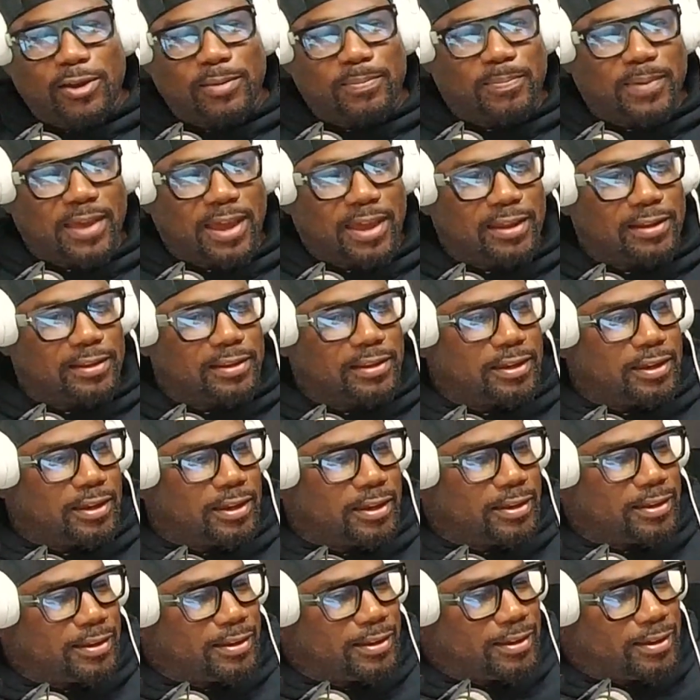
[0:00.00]
Bailey
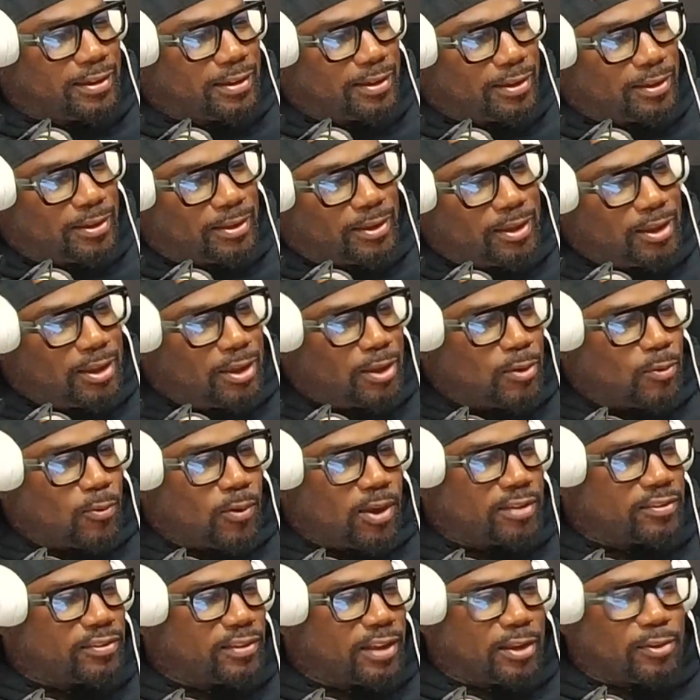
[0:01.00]
and
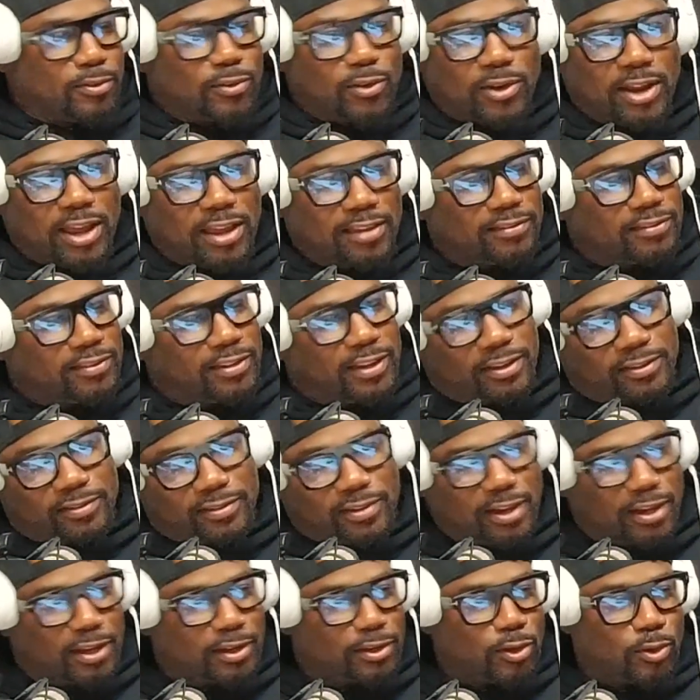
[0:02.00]
what's the name was on our
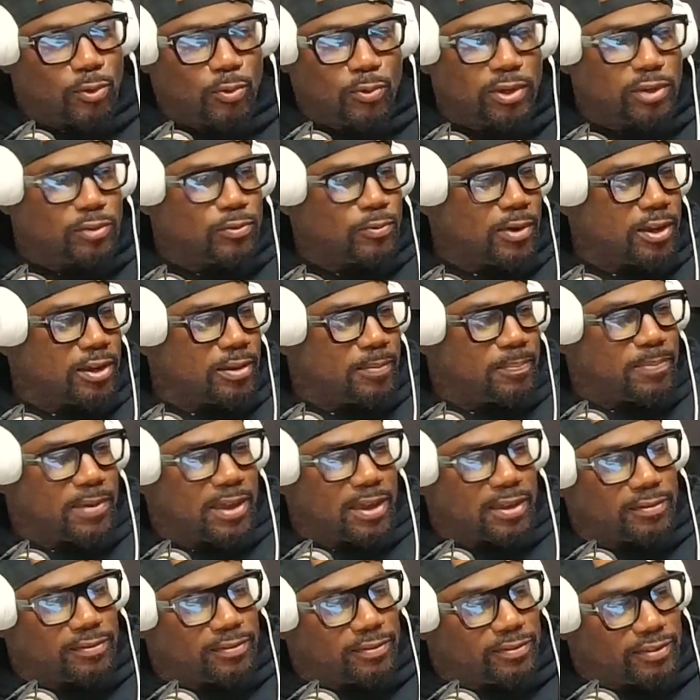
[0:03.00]
16U. We was one of the
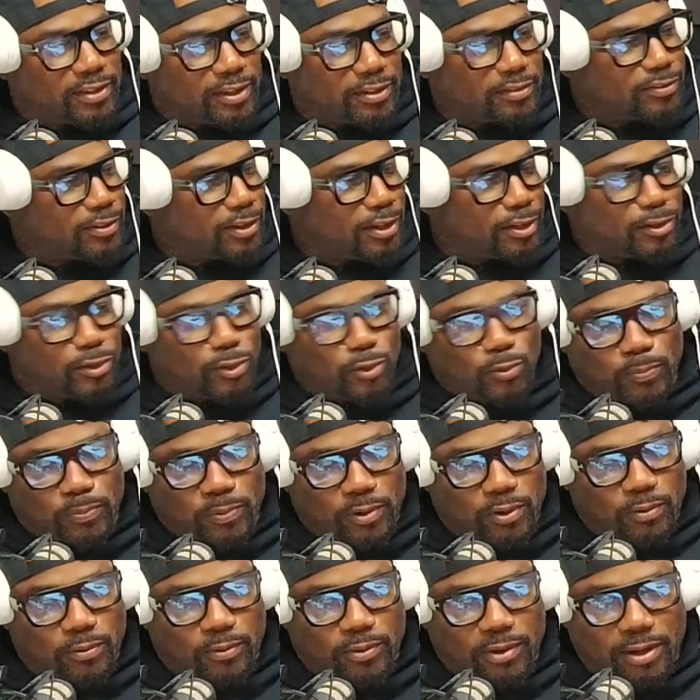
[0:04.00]
best 16U
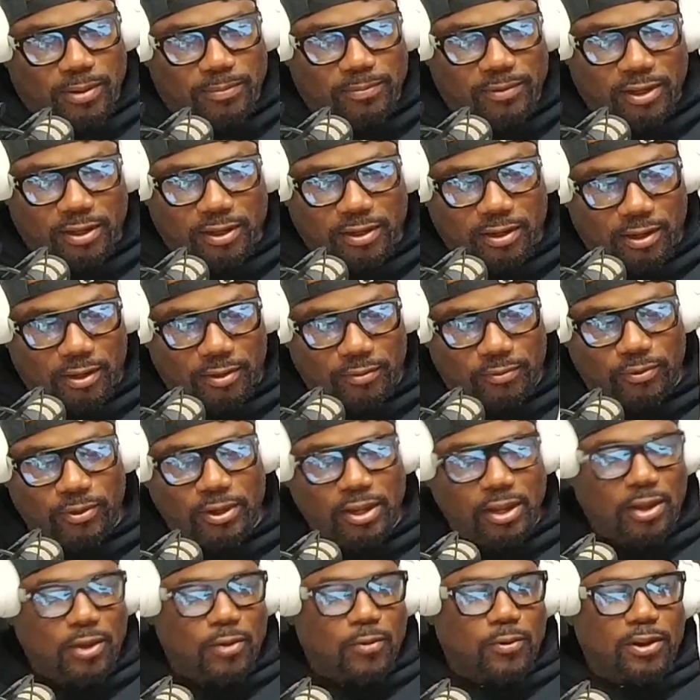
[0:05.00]
programs in the
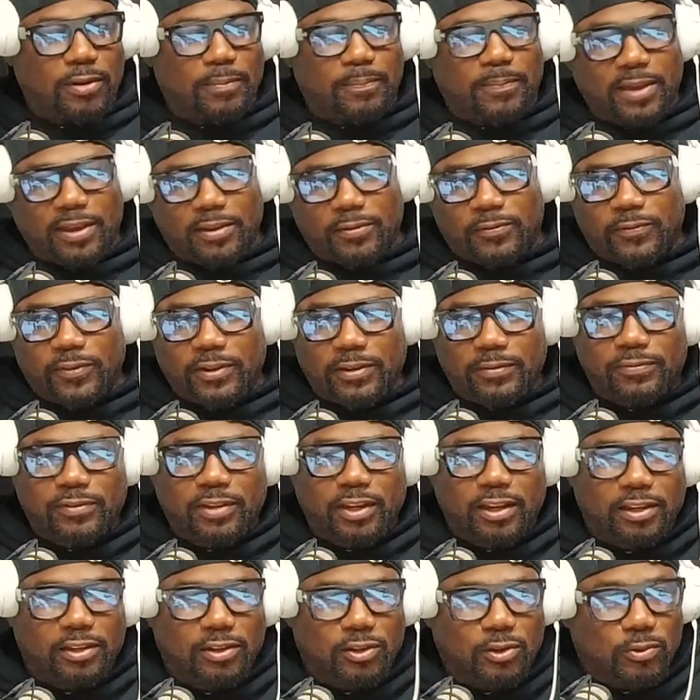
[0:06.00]
country, one of the best
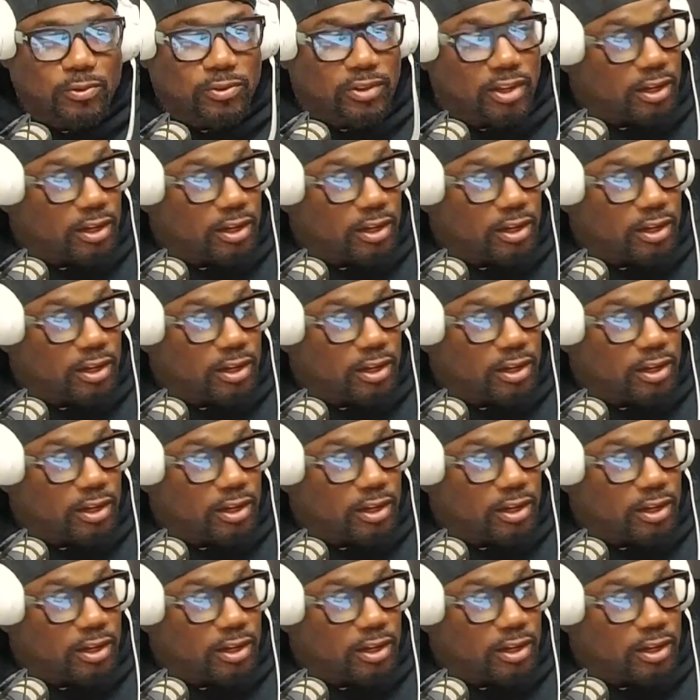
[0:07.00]
15Us.